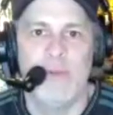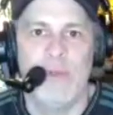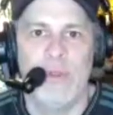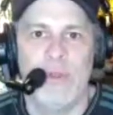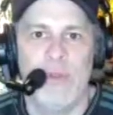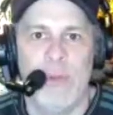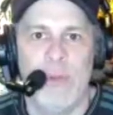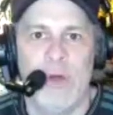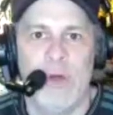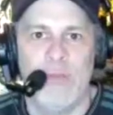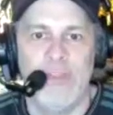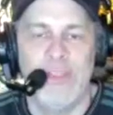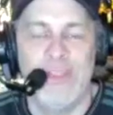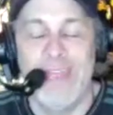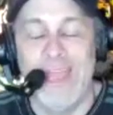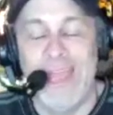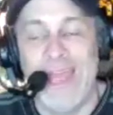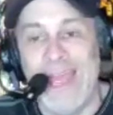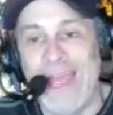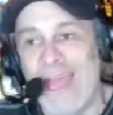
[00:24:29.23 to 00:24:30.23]
Grimaldi,
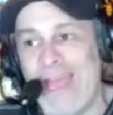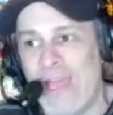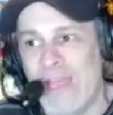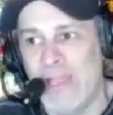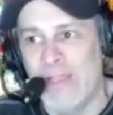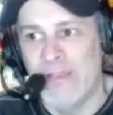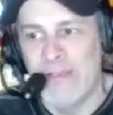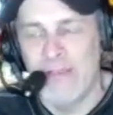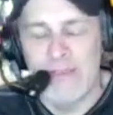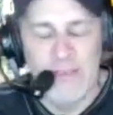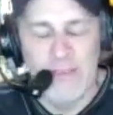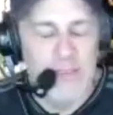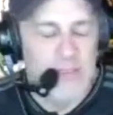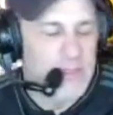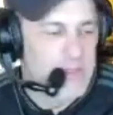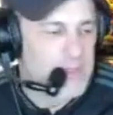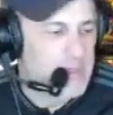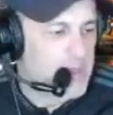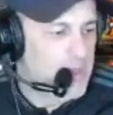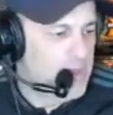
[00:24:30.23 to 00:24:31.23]
and
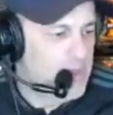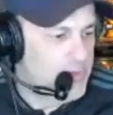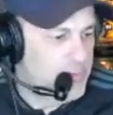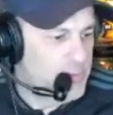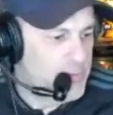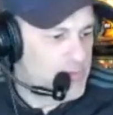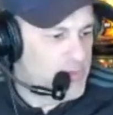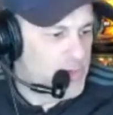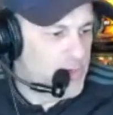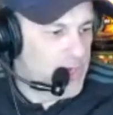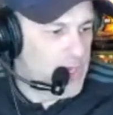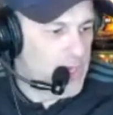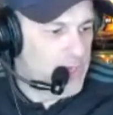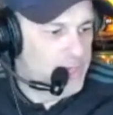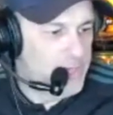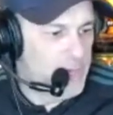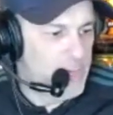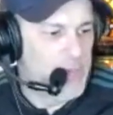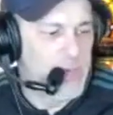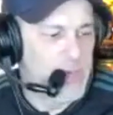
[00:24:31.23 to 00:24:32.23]
Elizabeth Trone
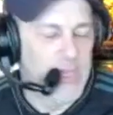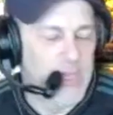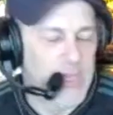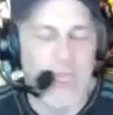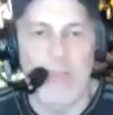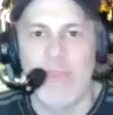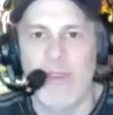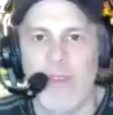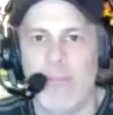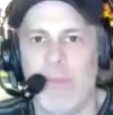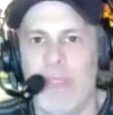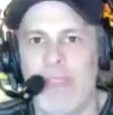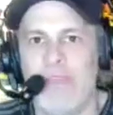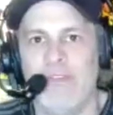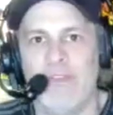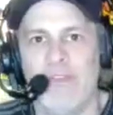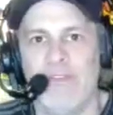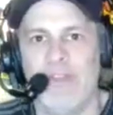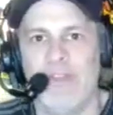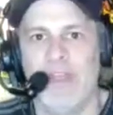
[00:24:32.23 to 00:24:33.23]
for putting up the
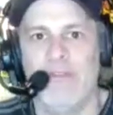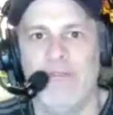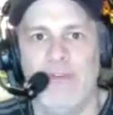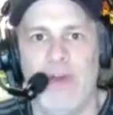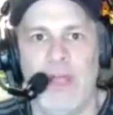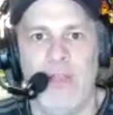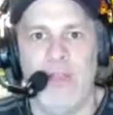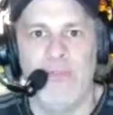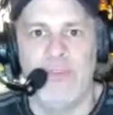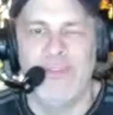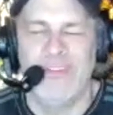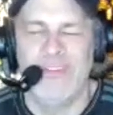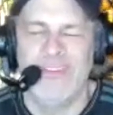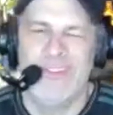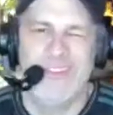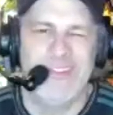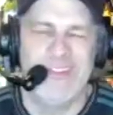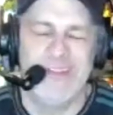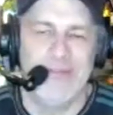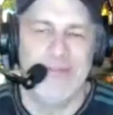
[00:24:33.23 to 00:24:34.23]
amazing state finals. They
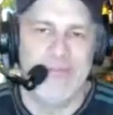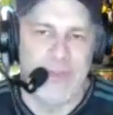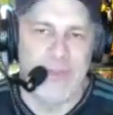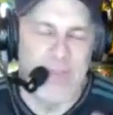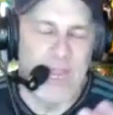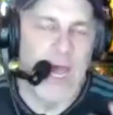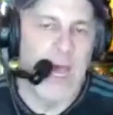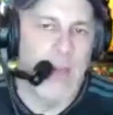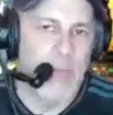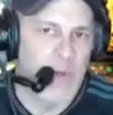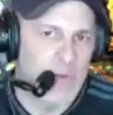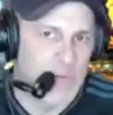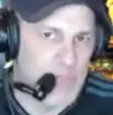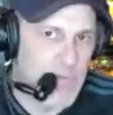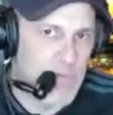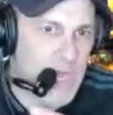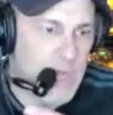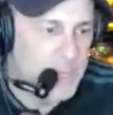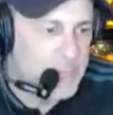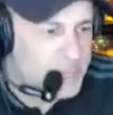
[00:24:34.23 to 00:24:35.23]
just did a phenomenal
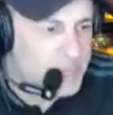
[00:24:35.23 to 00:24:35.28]
job.